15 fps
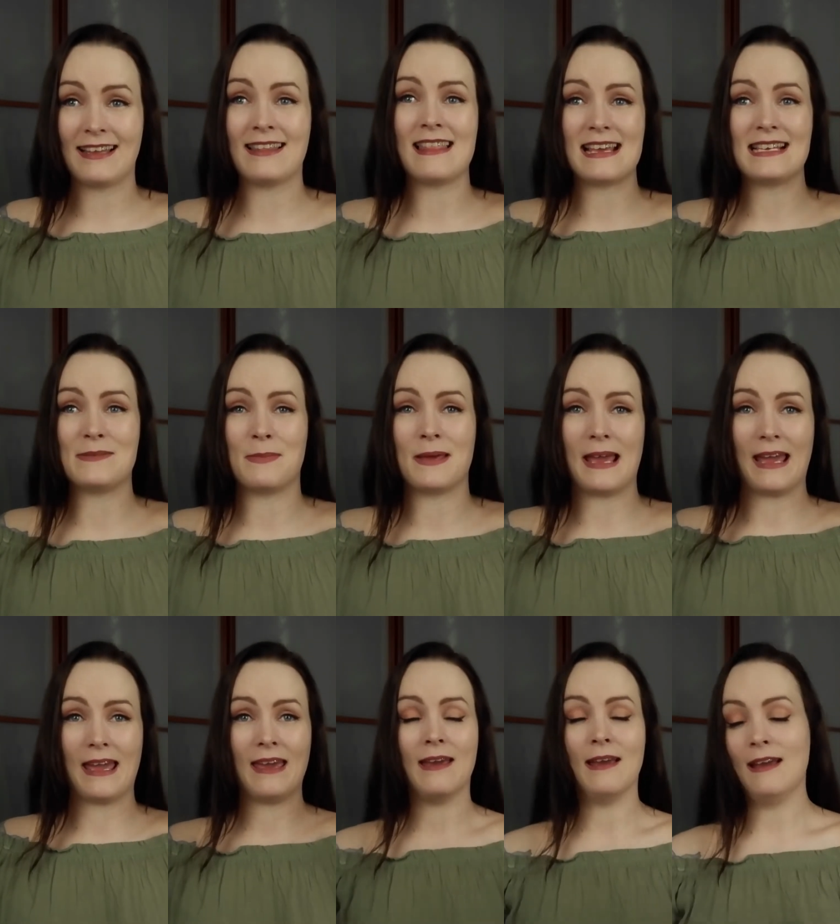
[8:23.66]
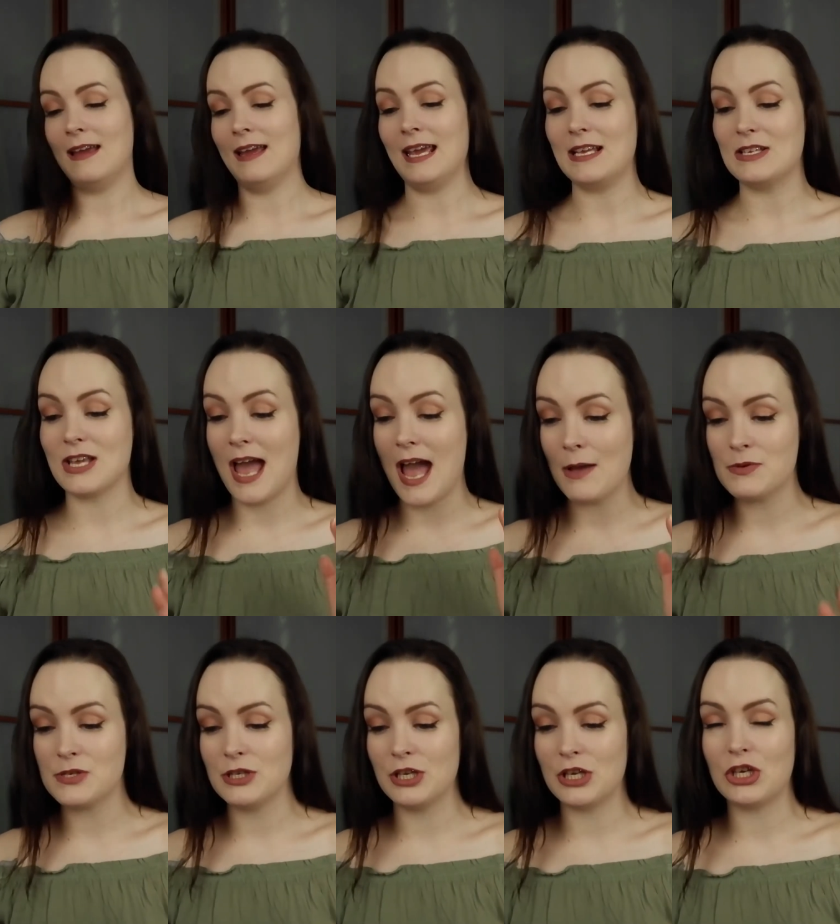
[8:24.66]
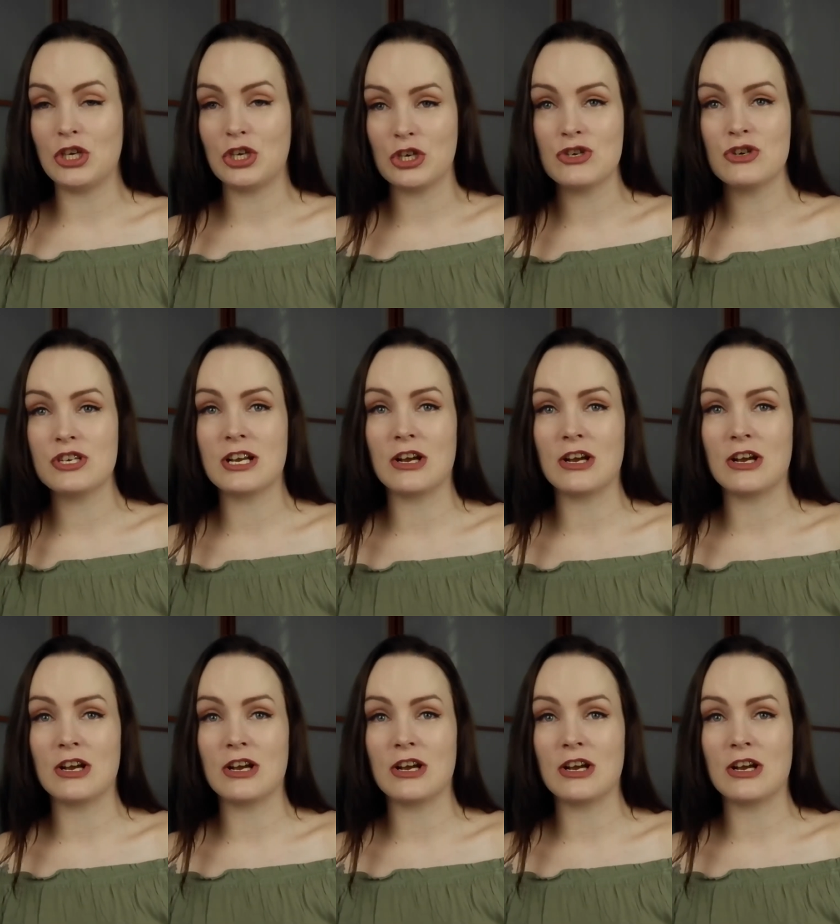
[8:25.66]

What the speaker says: this big. It's absolutely huge.